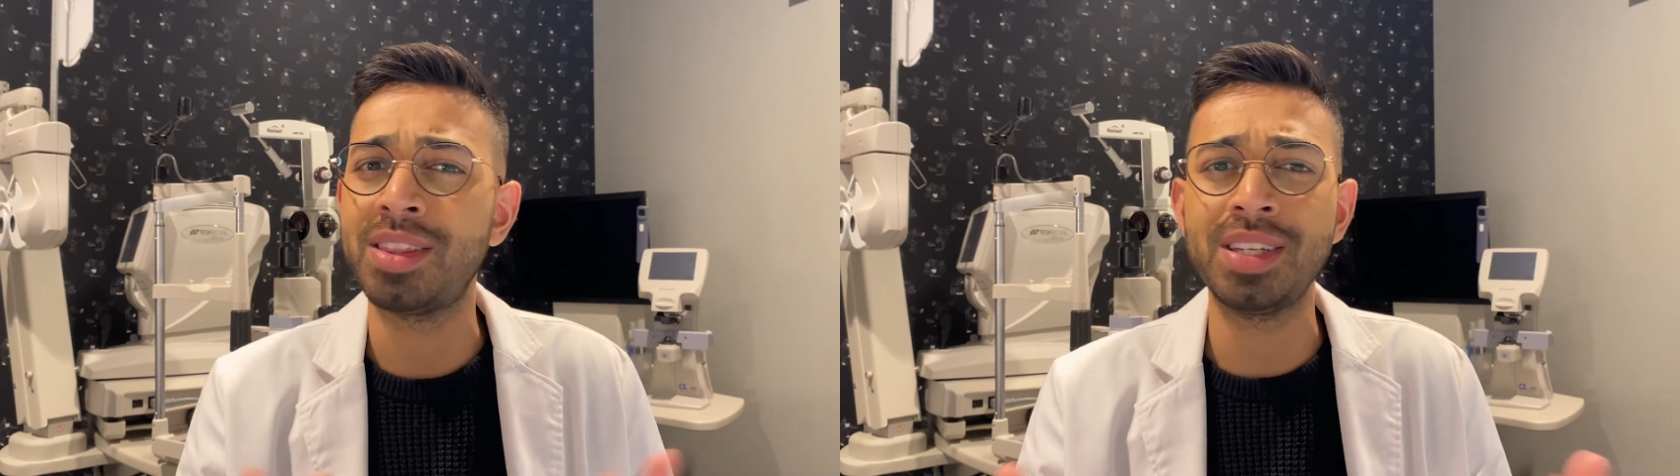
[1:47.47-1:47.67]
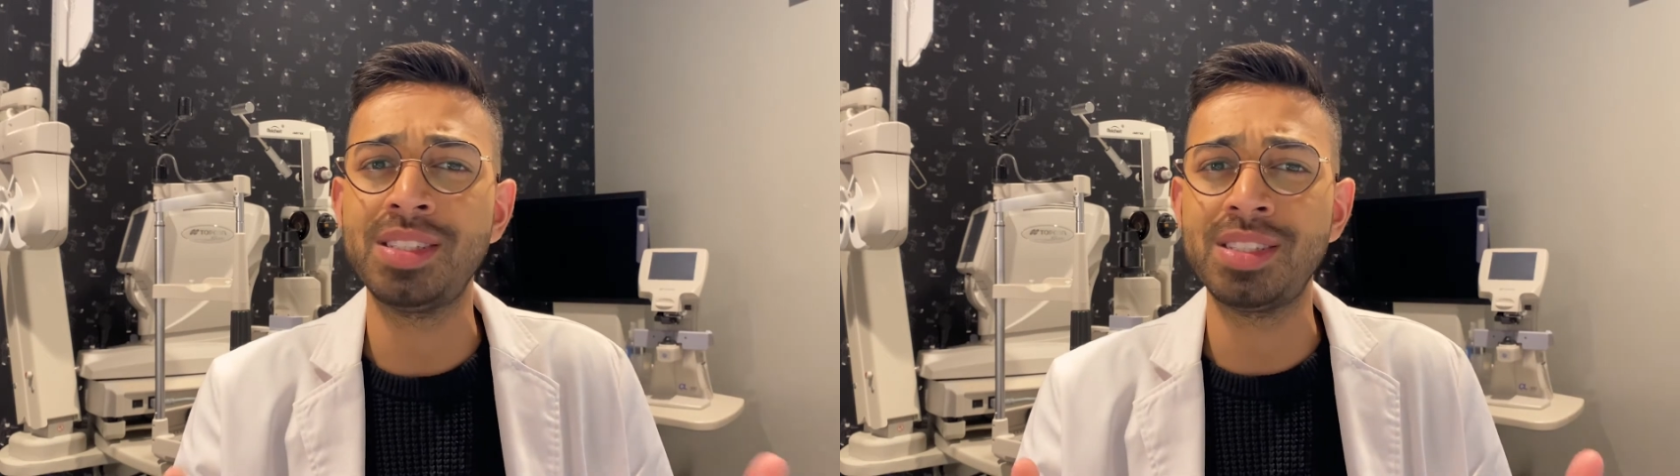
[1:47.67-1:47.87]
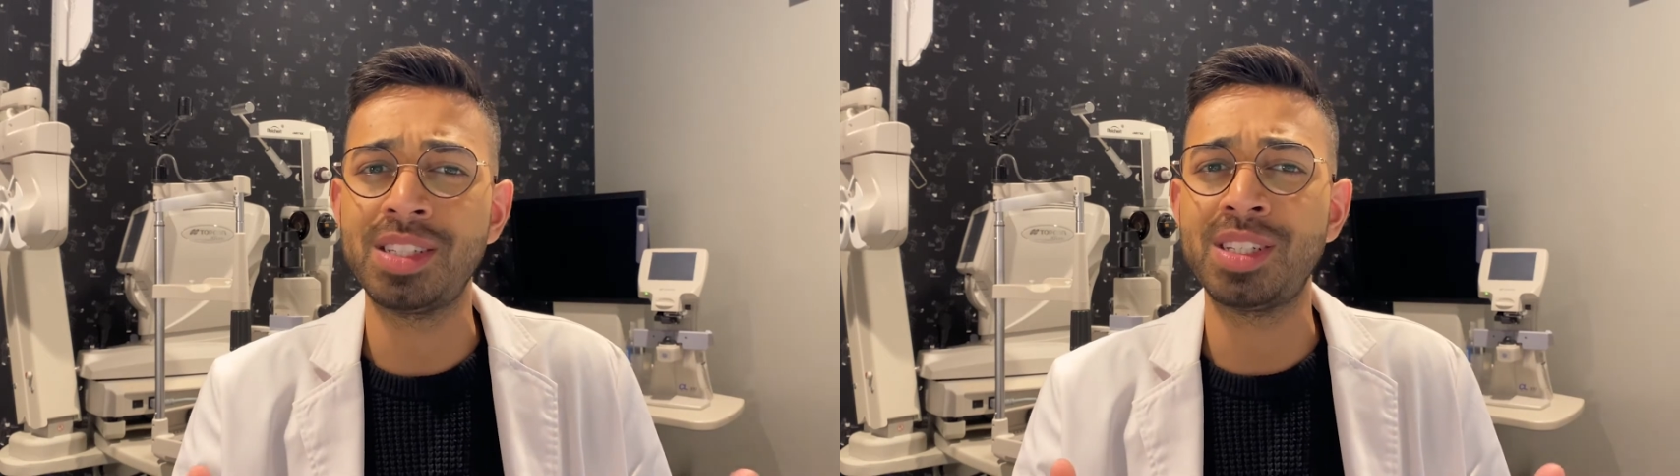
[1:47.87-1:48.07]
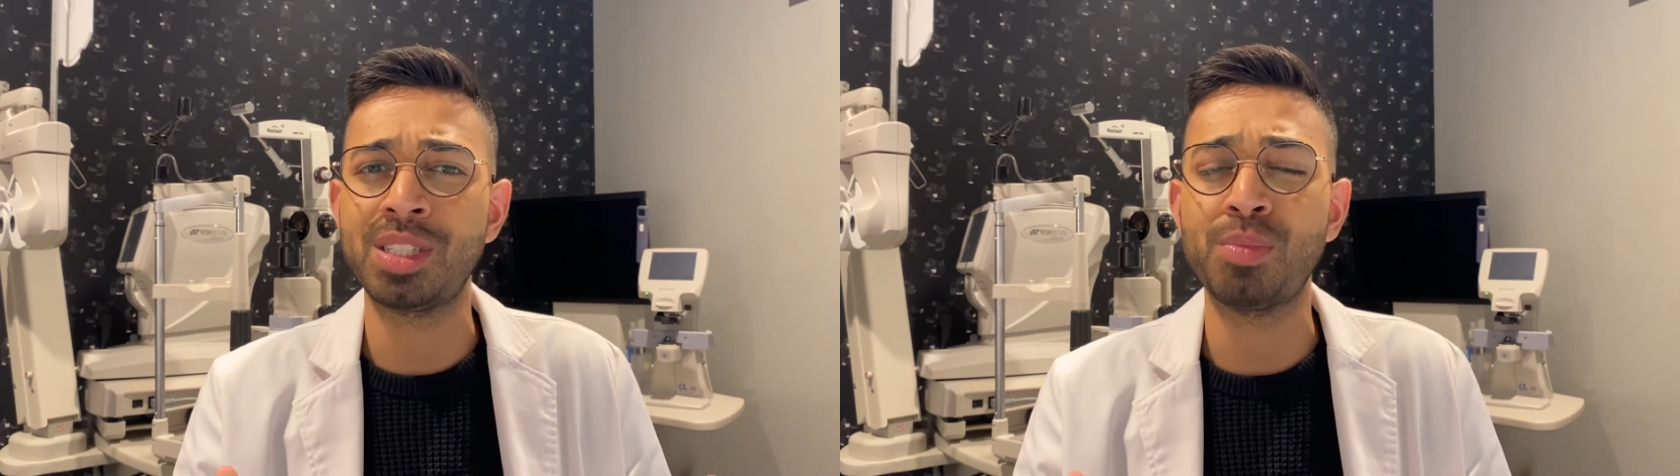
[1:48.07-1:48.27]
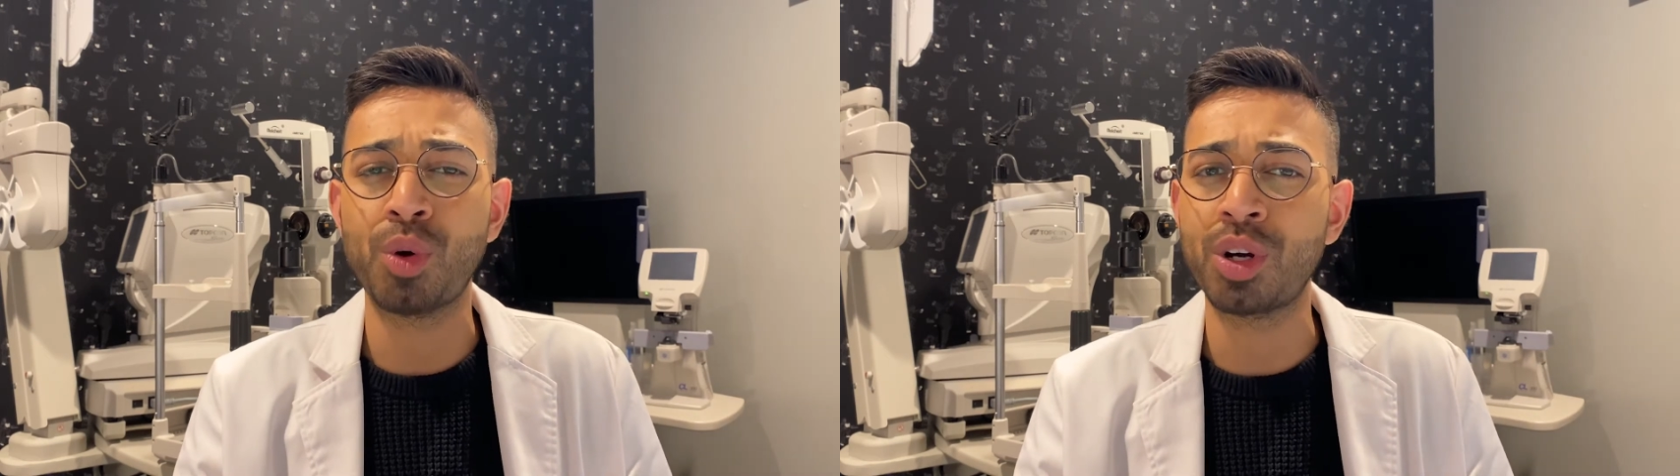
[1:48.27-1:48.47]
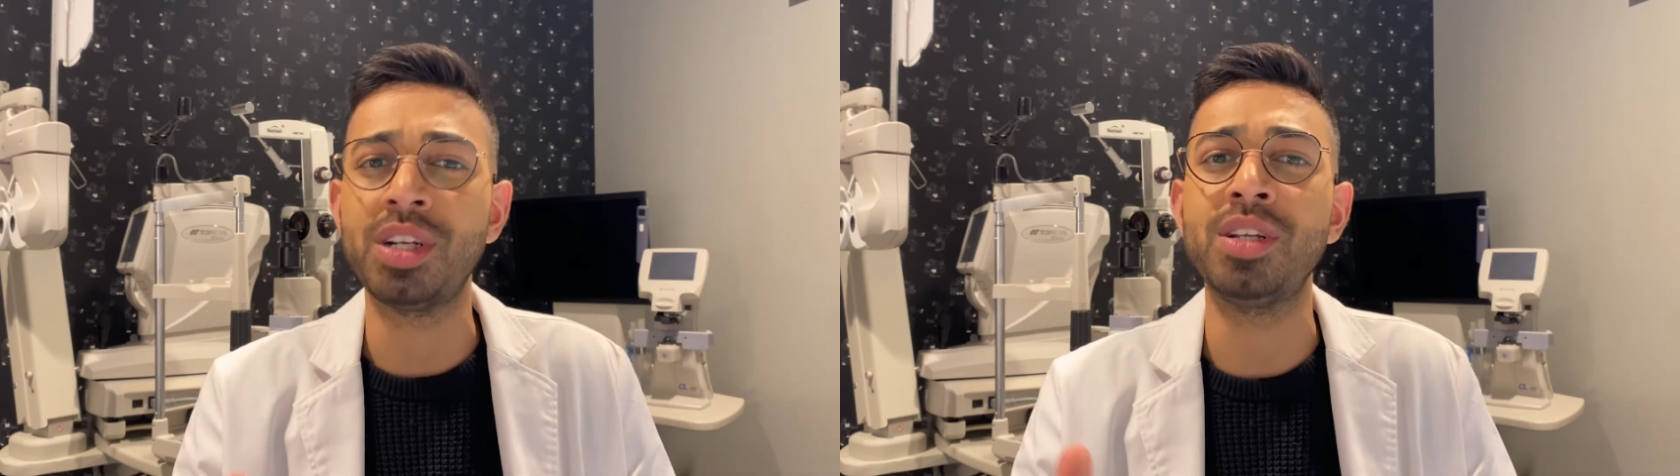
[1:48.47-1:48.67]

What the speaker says: this isn't as important.